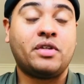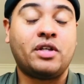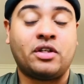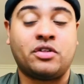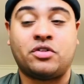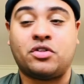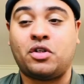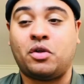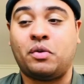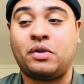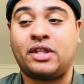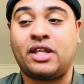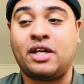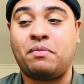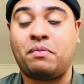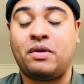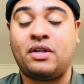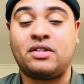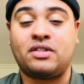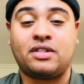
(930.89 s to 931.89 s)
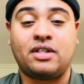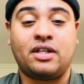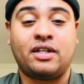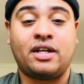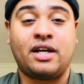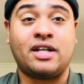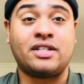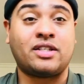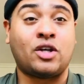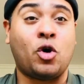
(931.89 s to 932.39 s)
And so with that being said,
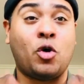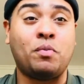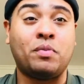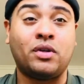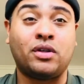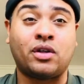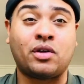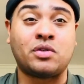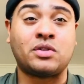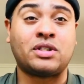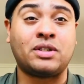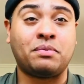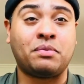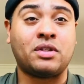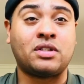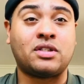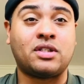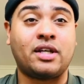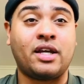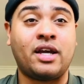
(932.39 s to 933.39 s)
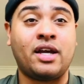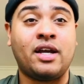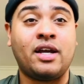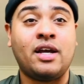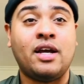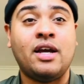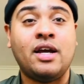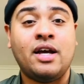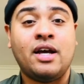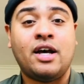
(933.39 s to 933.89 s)
guys, I hope you learned something today.
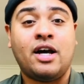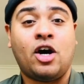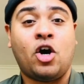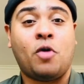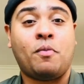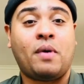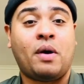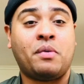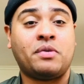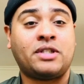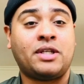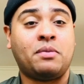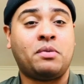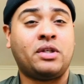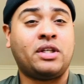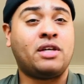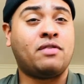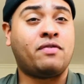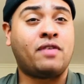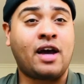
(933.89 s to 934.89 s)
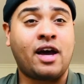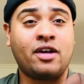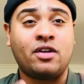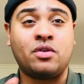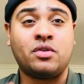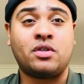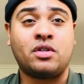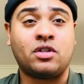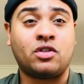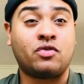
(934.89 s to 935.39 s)
I hope I was able to give
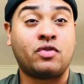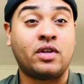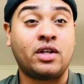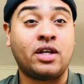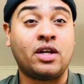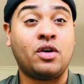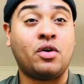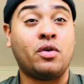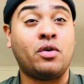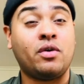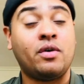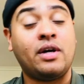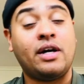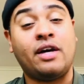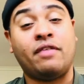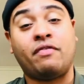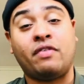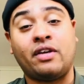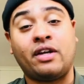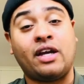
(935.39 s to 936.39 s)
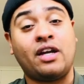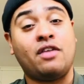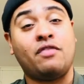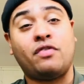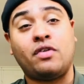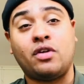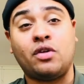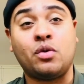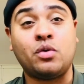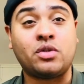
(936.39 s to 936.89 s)
value to this video. Again,
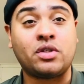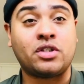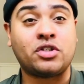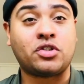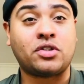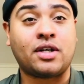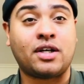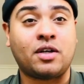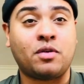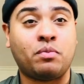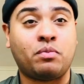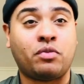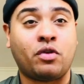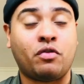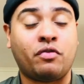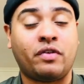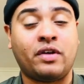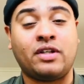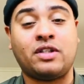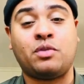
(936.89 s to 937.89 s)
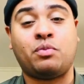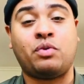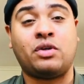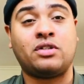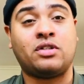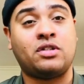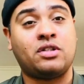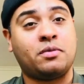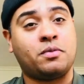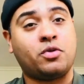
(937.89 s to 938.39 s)
if you're new to this channel, don't forget to
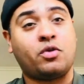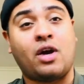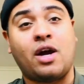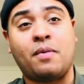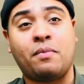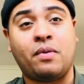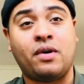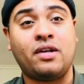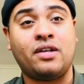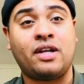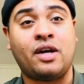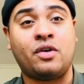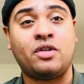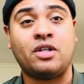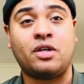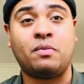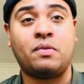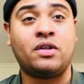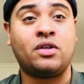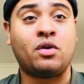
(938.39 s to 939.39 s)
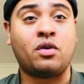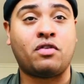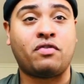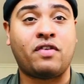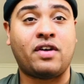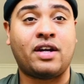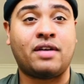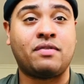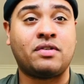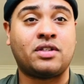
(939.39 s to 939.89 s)
press the subscribe button. Now you can be
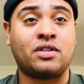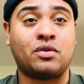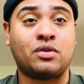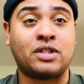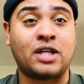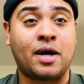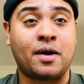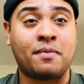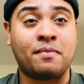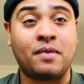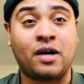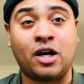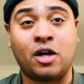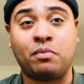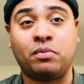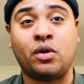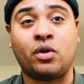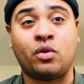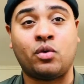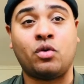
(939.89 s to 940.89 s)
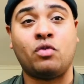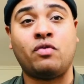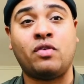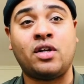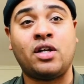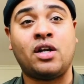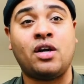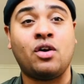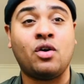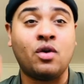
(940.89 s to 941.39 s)
notified every single time I upload a new
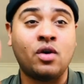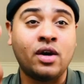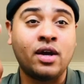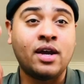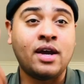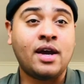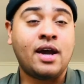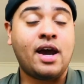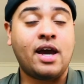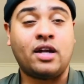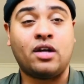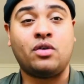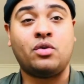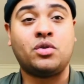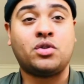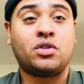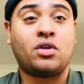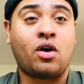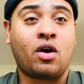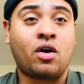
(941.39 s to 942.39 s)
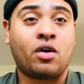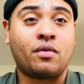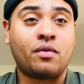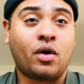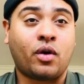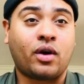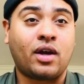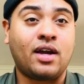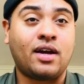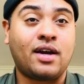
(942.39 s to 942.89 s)
video and a new song.
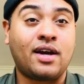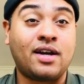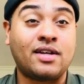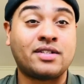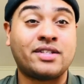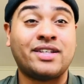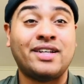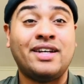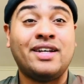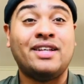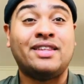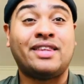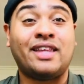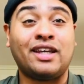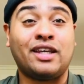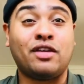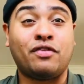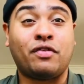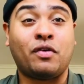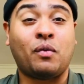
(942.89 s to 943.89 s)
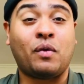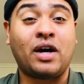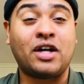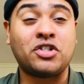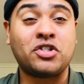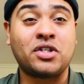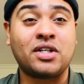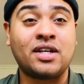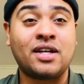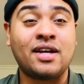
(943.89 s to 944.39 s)
Okay, guys, thank you for
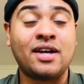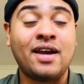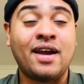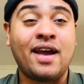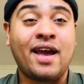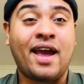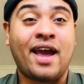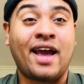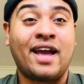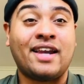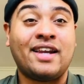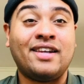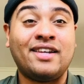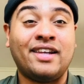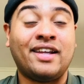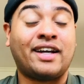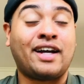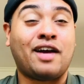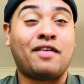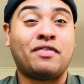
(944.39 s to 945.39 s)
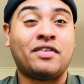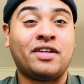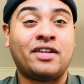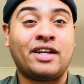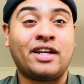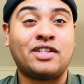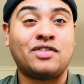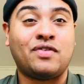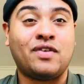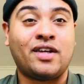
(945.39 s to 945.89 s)
watching, and look out for the
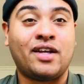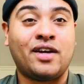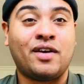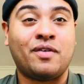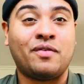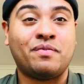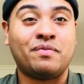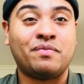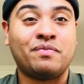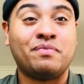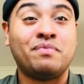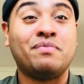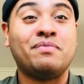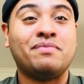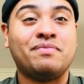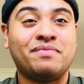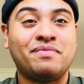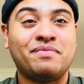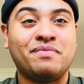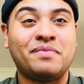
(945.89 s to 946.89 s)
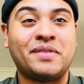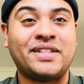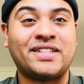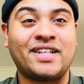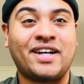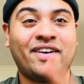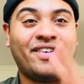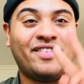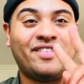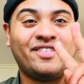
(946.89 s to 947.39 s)
next video.
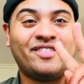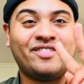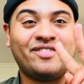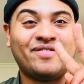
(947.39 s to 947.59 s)
Peace out.